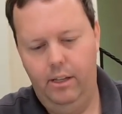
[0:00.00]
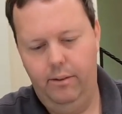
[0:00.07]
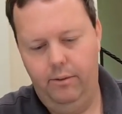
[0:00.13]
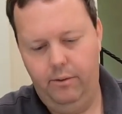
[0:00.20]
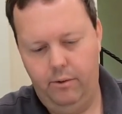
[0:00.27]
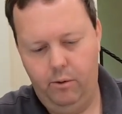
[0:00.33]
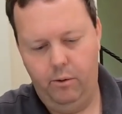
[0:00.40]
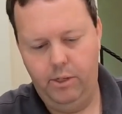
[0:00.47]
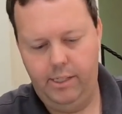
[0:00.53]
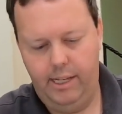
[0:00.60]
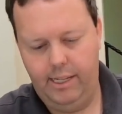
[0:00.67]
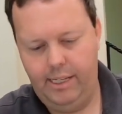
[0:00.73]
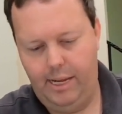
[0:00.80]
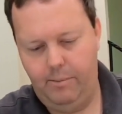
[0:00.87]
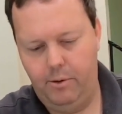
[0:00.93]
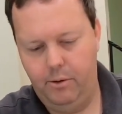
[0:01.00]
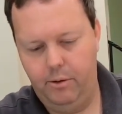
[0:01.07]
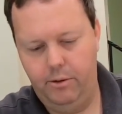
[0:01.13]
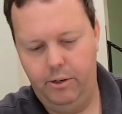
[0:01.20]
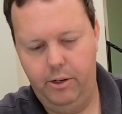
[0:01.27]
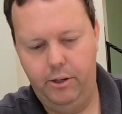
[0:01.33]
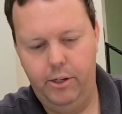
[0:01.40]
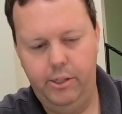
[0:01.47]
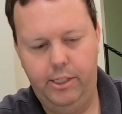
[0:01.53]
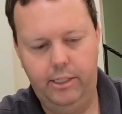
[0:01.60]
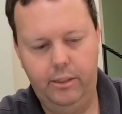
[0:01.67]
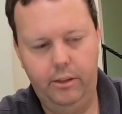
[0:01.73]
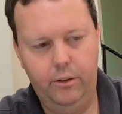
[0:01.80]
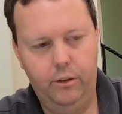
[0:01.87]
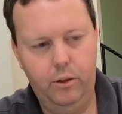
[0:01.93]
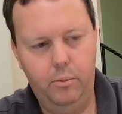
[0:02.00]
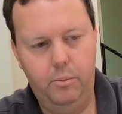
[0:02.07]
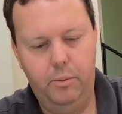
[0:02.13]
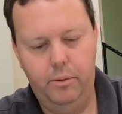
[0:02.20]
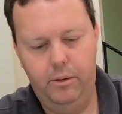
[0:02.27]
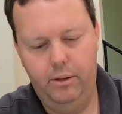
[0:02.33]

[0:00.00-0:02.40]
Of course, anytime you're using a little loop